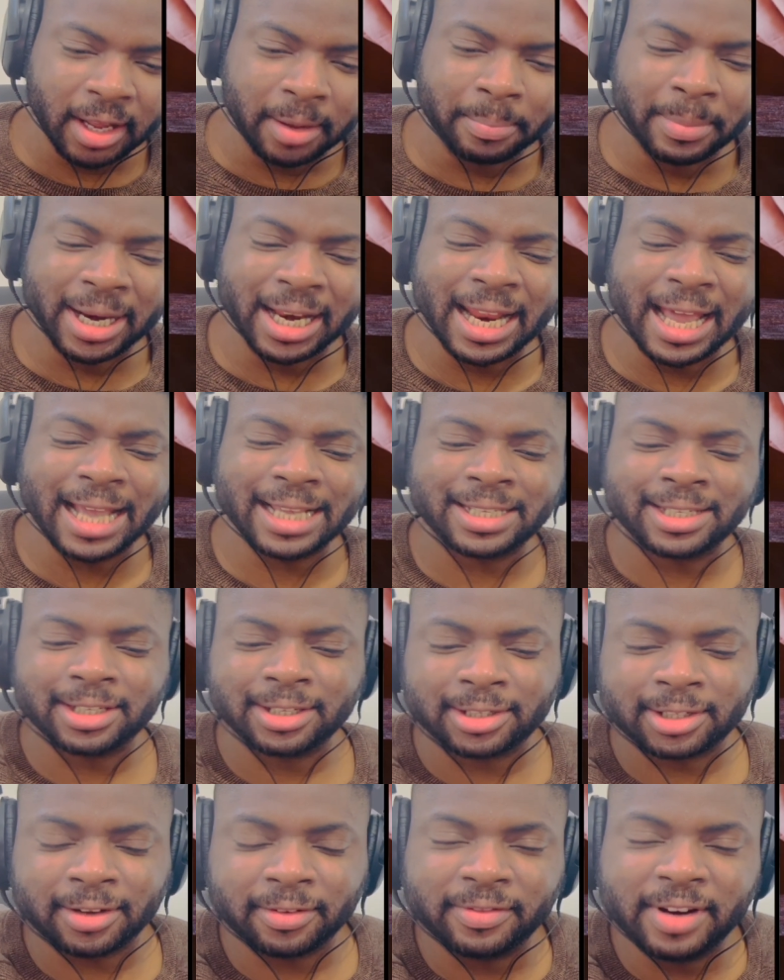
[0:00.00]

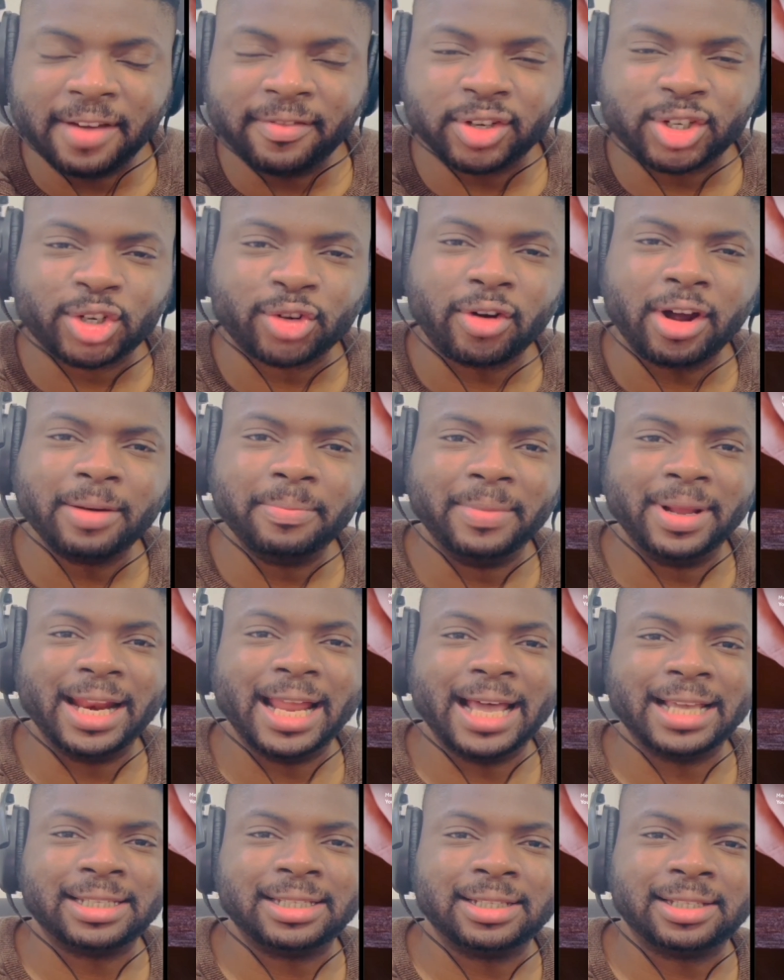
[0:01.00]
Molasses. I've never tried
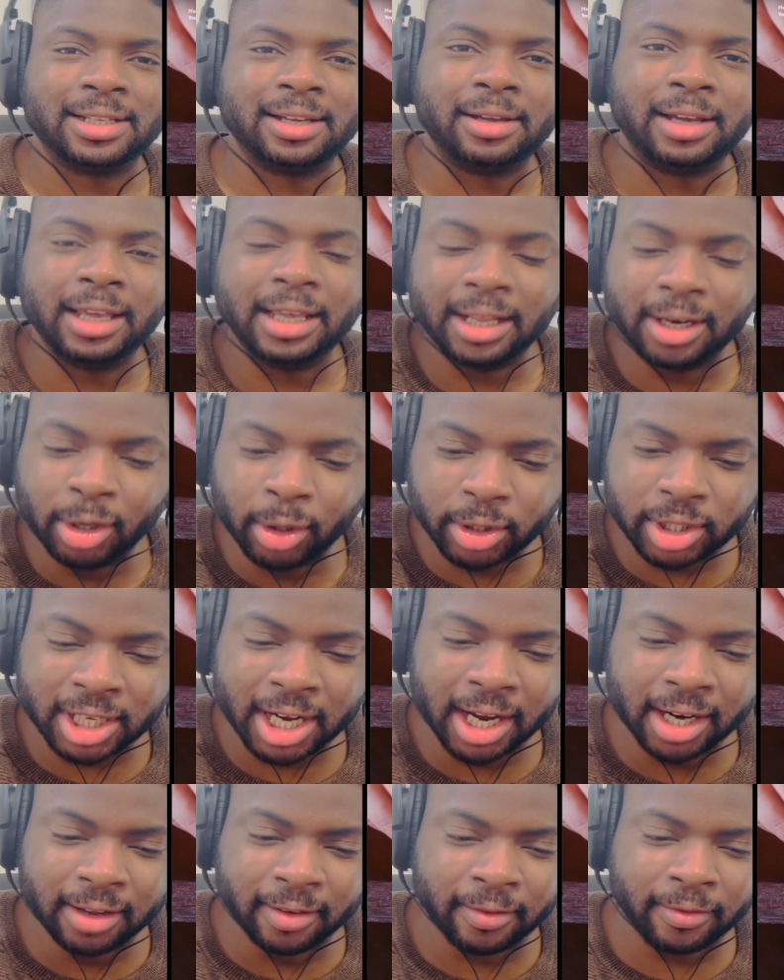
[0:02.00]
molasses. It looks
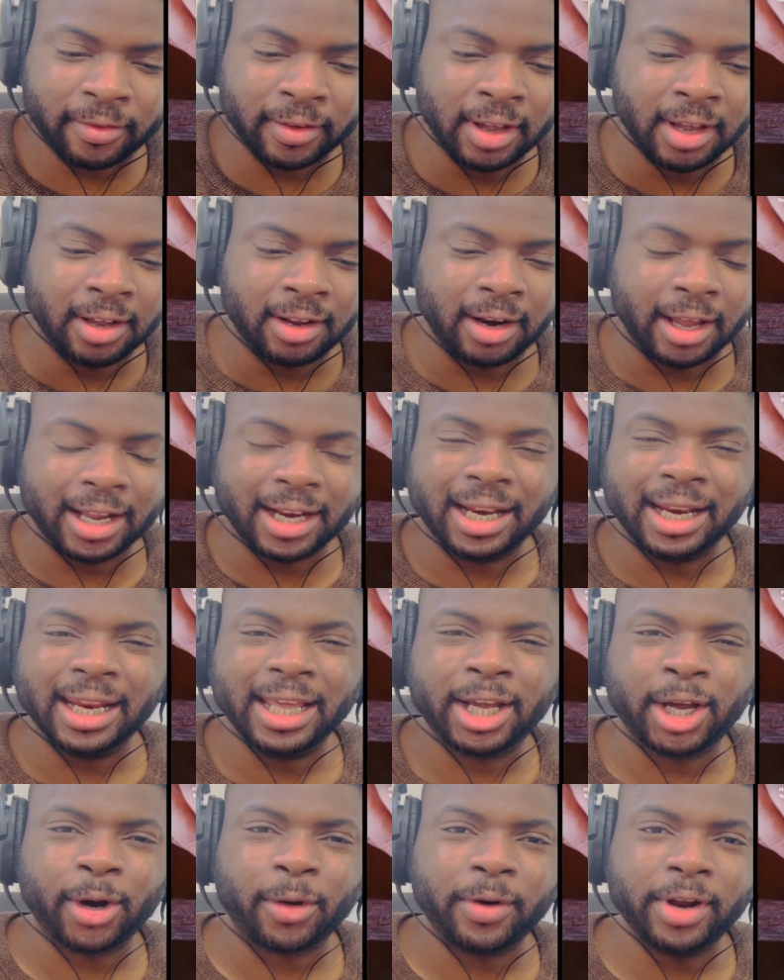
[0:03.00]
kind of like
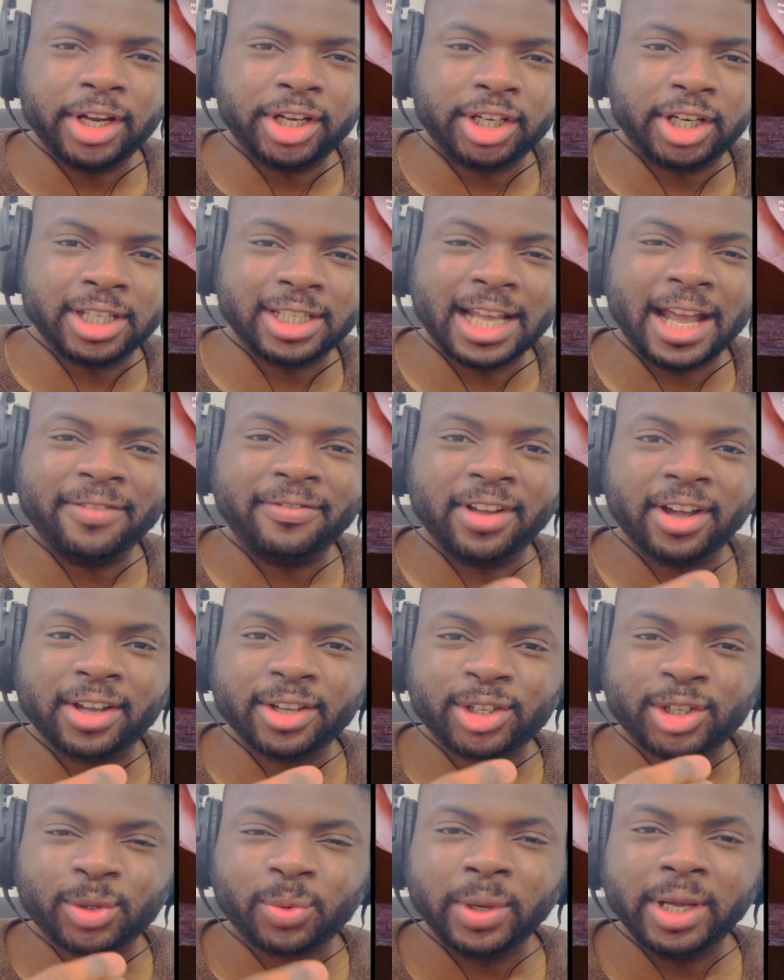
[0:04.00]
licorice. Does it have like a
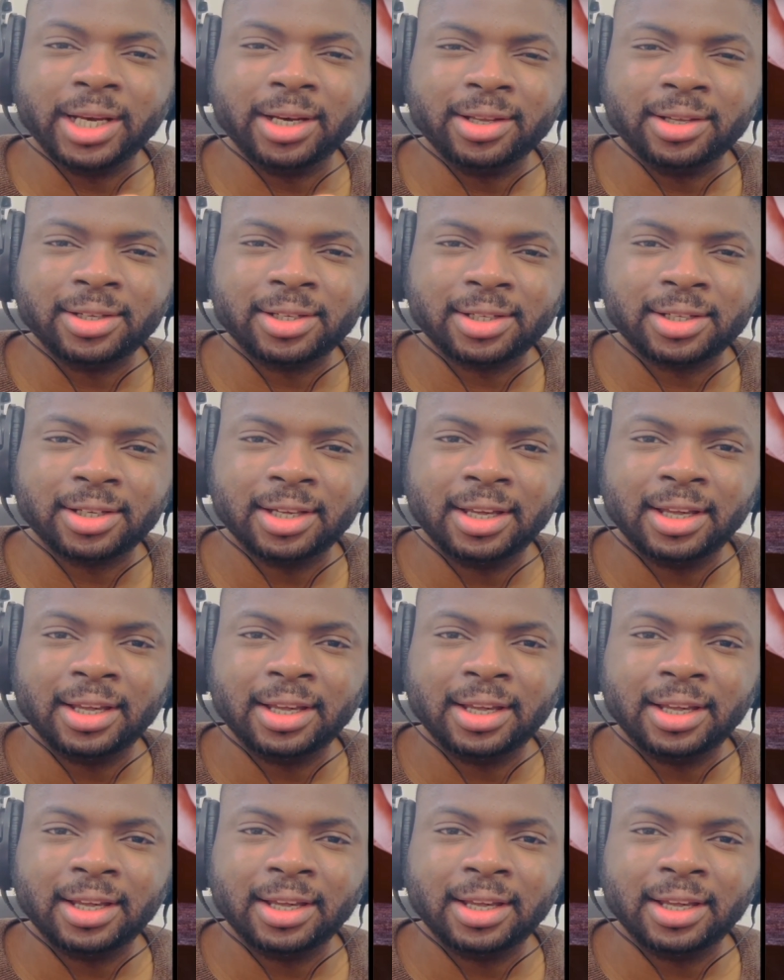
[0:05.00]
sweetness?